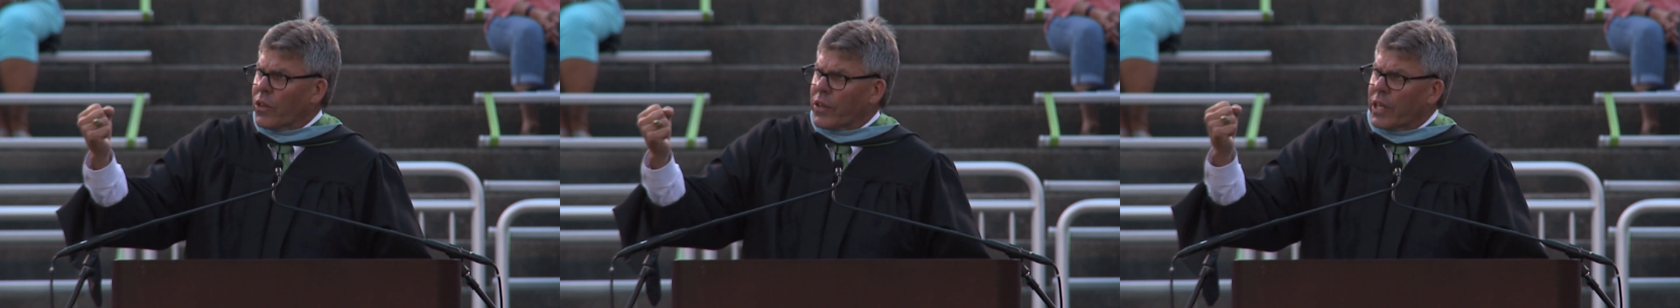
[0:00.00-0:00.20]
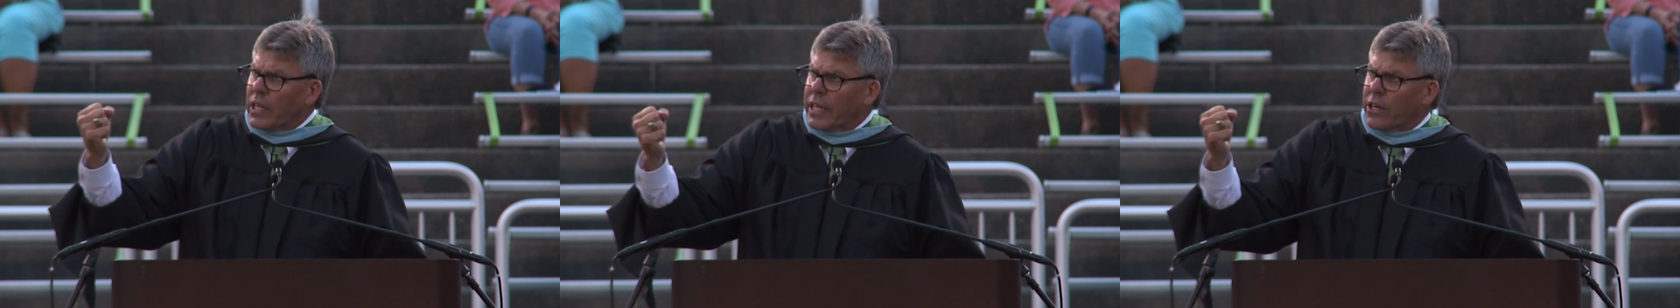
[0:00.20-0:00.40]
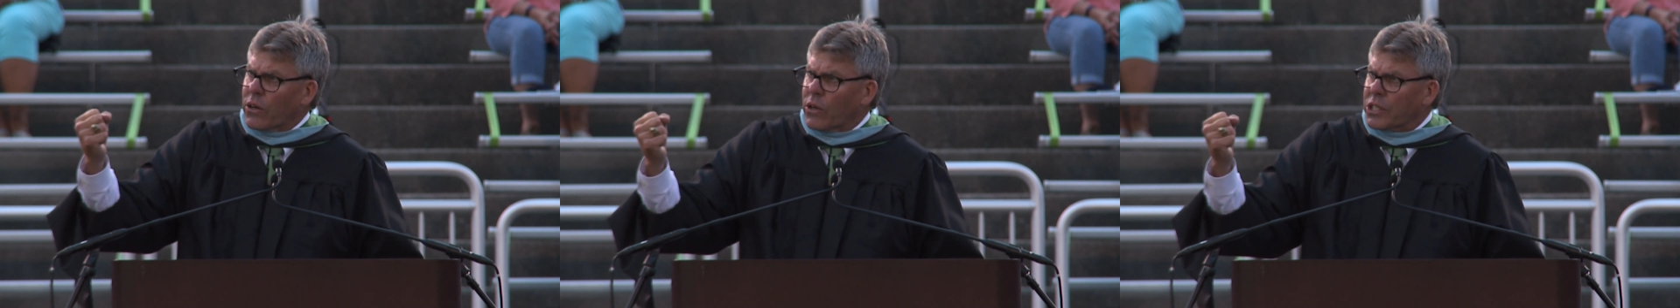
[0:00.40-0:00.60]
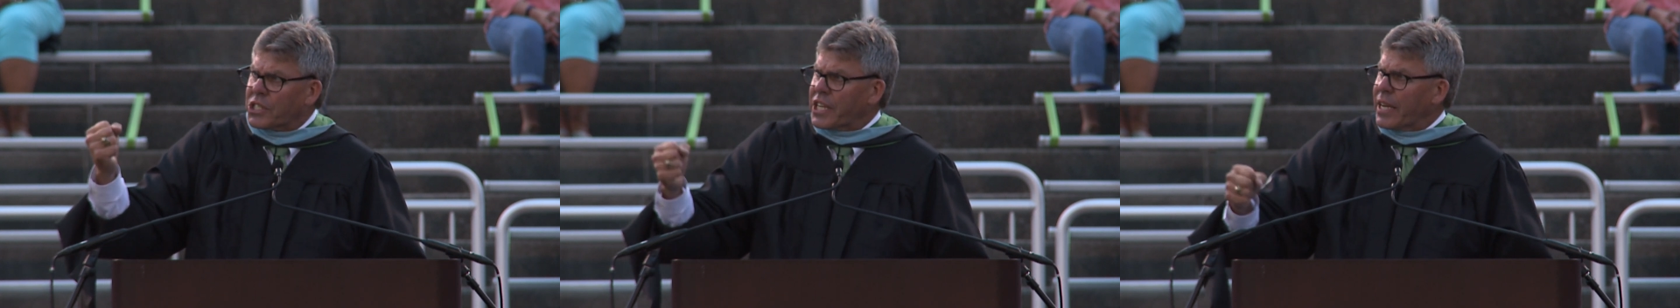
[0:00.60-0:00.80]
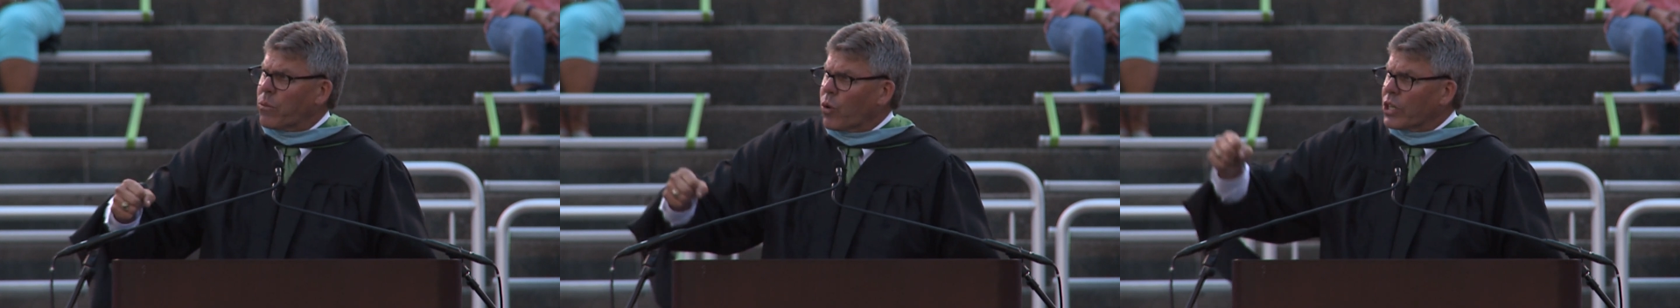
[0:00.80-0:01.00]
or the literal
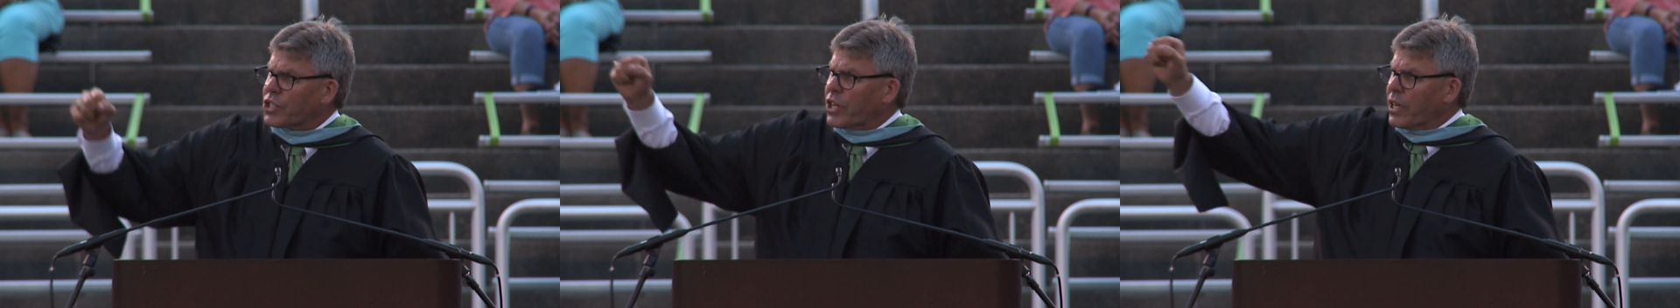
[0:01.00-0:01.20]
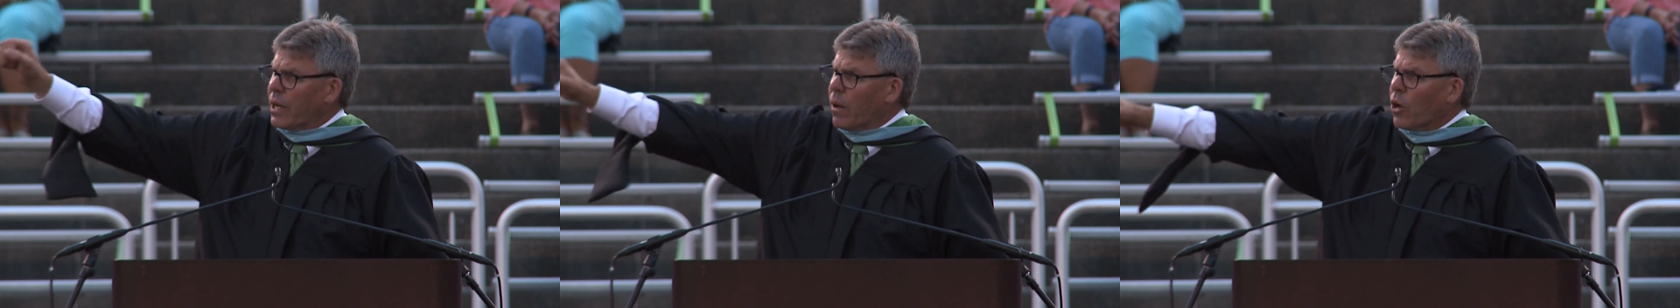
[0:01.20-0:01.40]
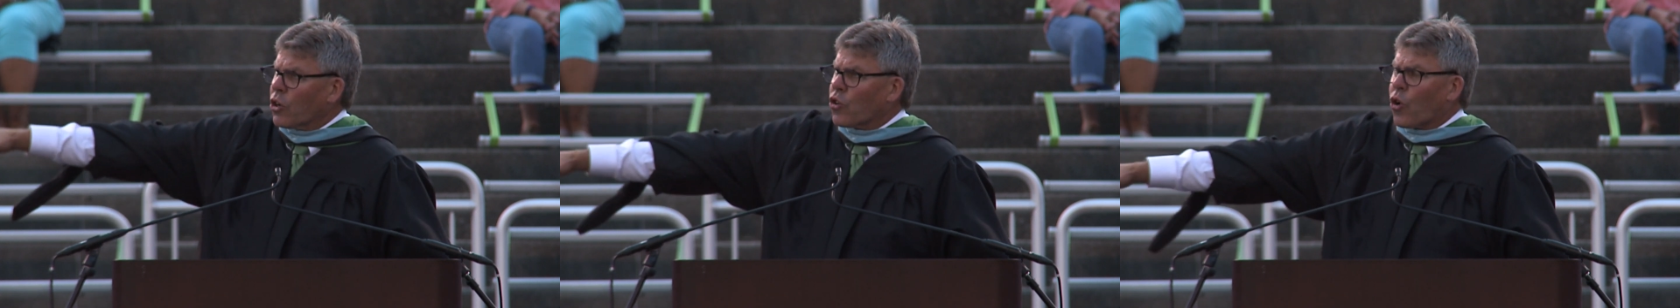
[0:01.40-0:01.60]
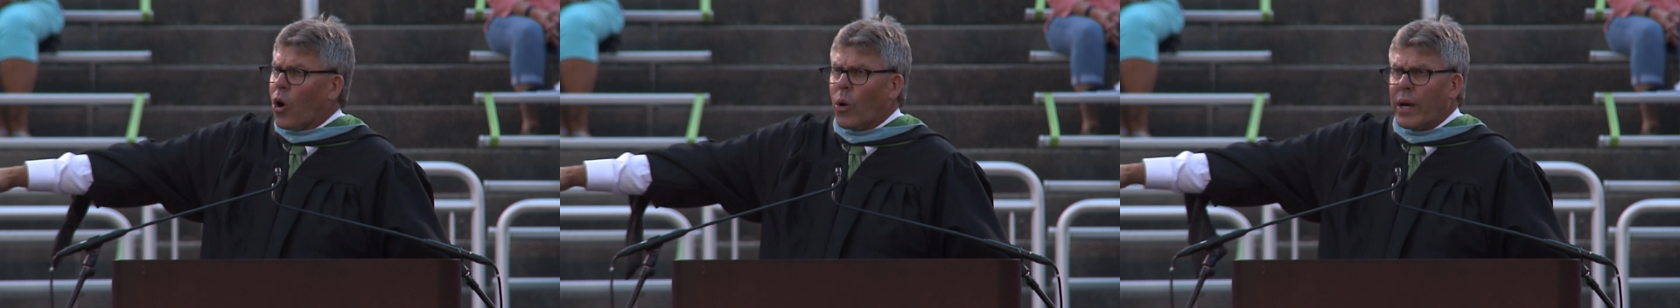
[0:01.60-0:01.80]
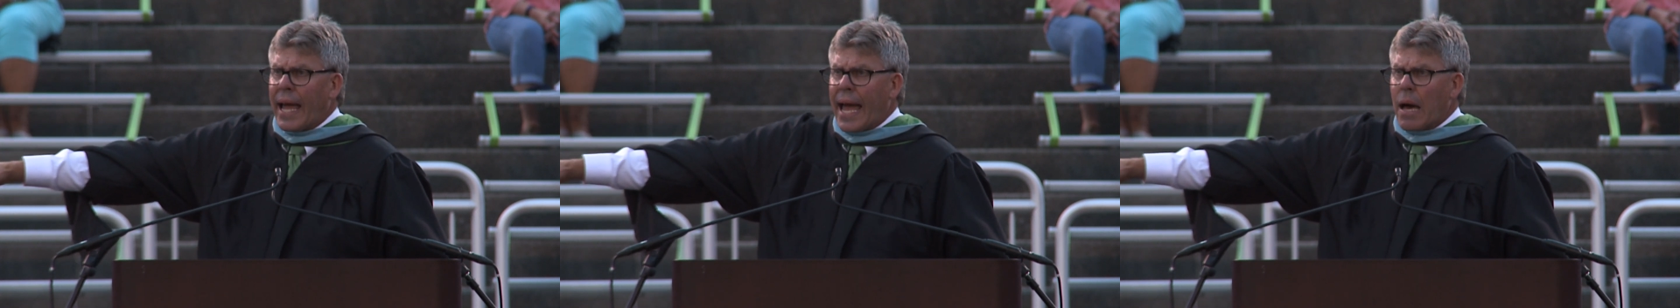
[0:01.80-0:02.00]
seed where it's going to
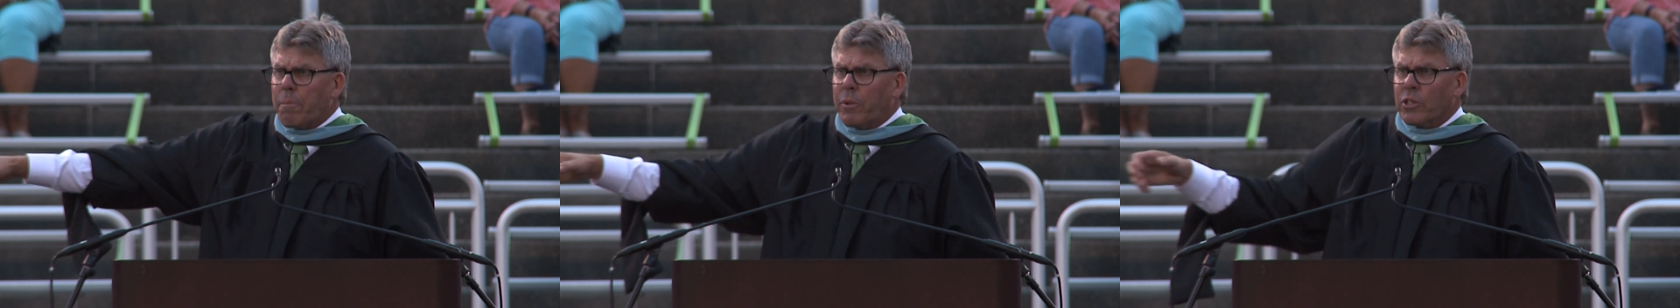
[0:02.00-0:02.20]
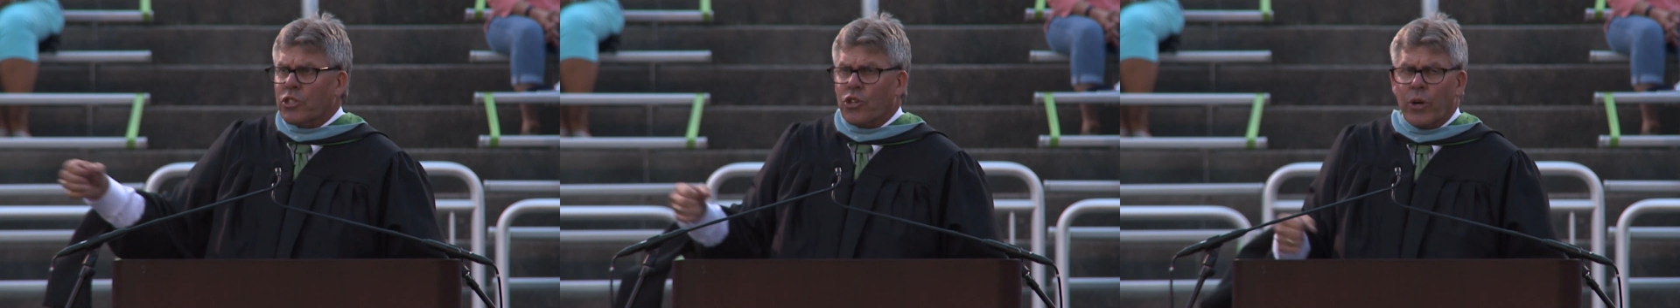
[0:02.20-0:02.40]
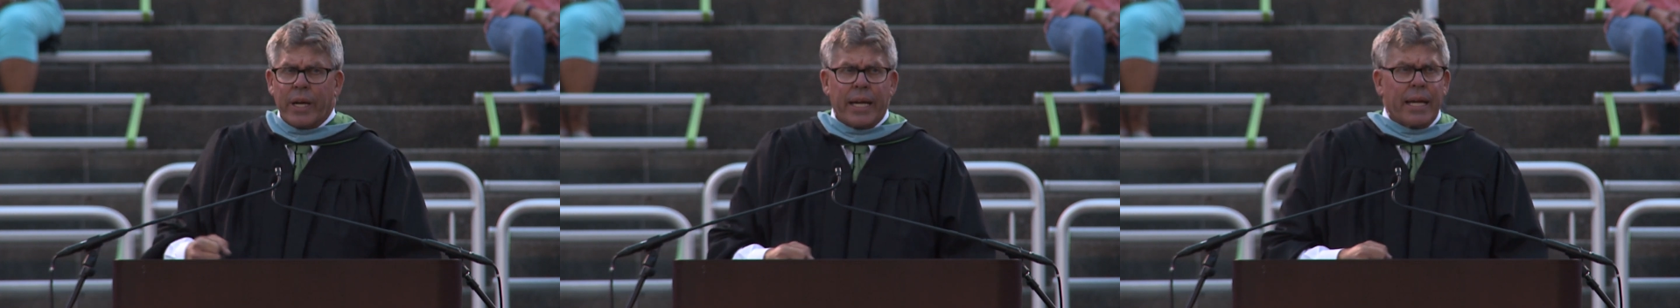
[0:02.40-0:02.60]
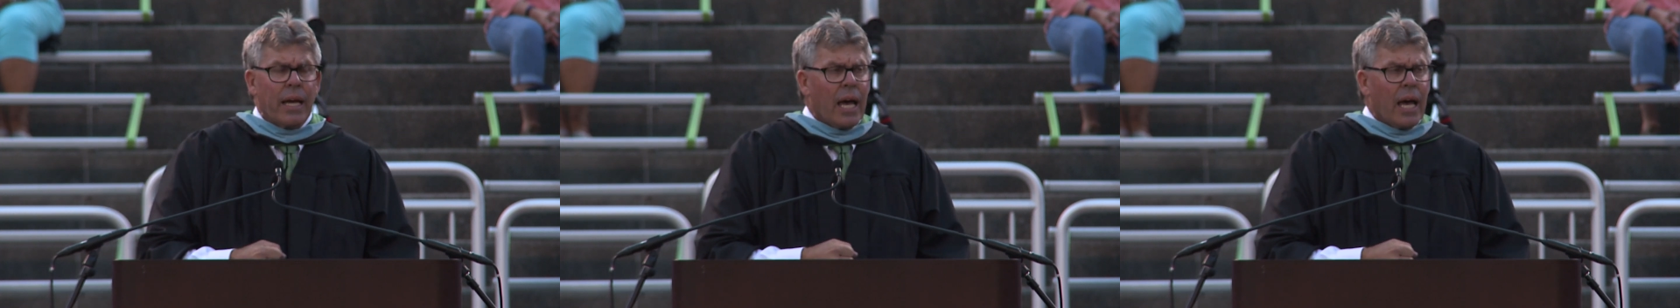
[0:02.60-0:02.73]
grow an apple tree.